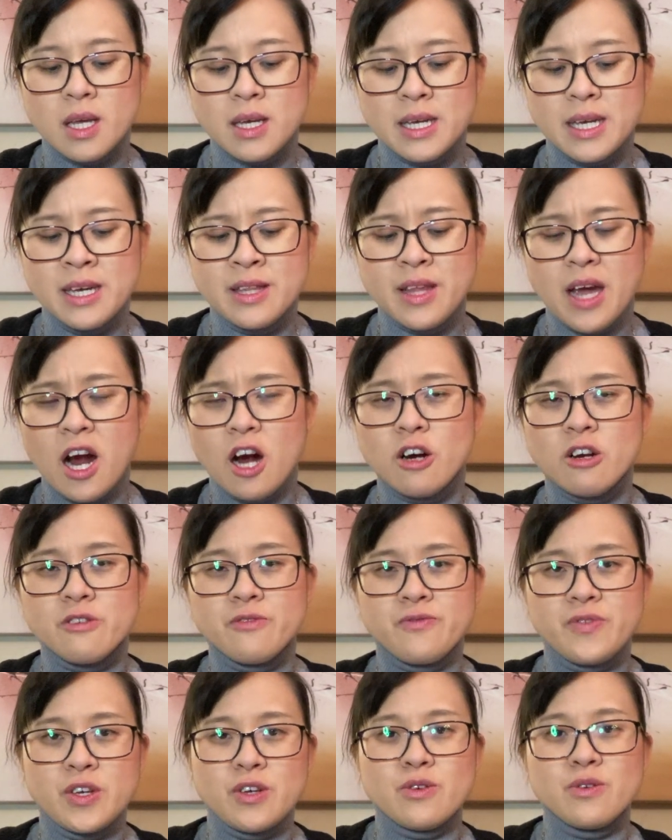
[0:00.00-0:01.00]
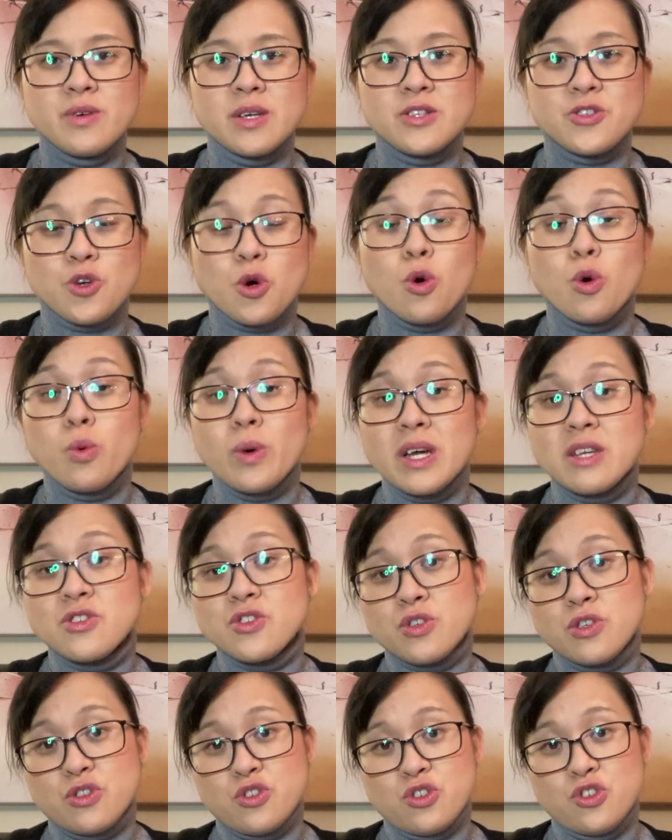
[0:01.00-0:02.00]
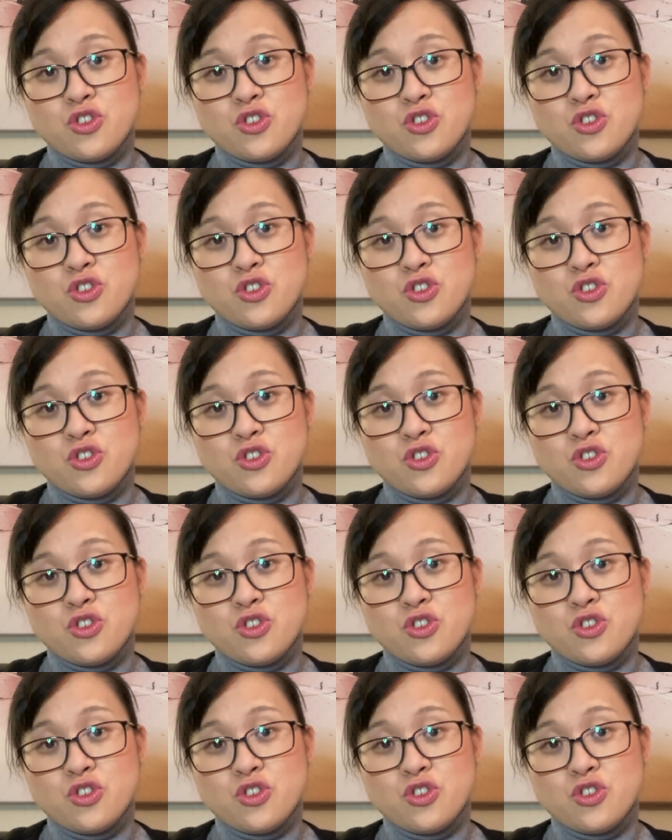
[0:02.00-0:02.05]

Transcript: In our view, it's always good to